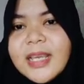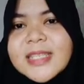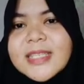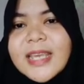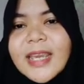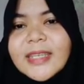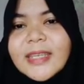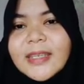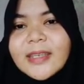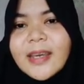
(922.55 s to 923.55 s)

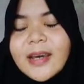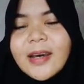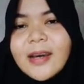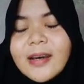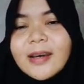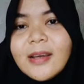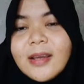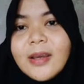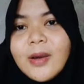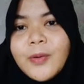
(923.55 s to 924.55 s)
saying
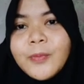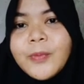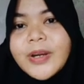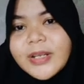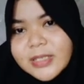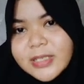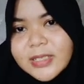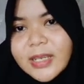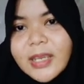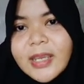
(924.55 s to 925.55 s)
words
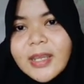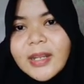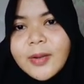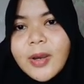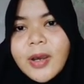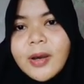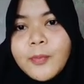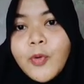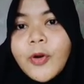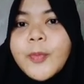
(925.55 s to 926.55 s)
in a
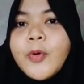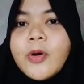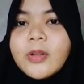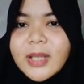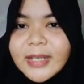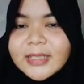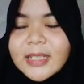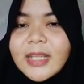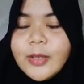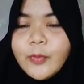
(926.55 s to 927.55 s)
more polite
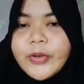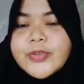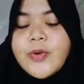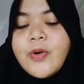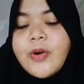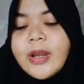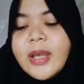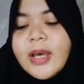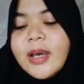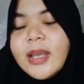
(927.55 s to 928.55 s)
language, or
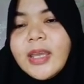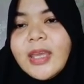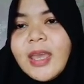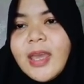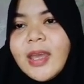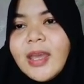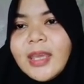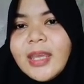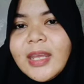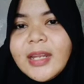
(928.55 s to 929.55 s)

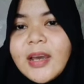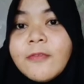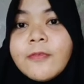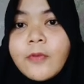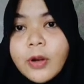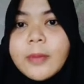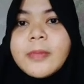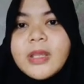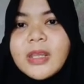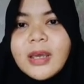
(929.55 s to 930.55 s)
in a
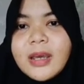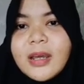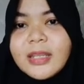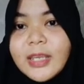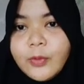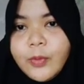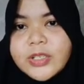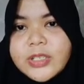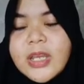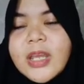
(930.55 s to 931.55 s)
formal
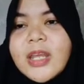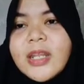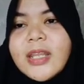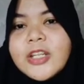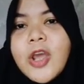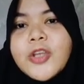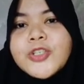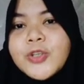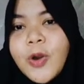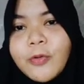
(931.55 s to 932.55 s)
language that
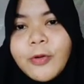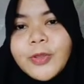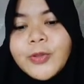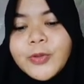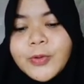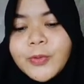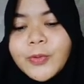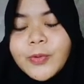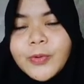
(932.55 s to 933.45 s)
show you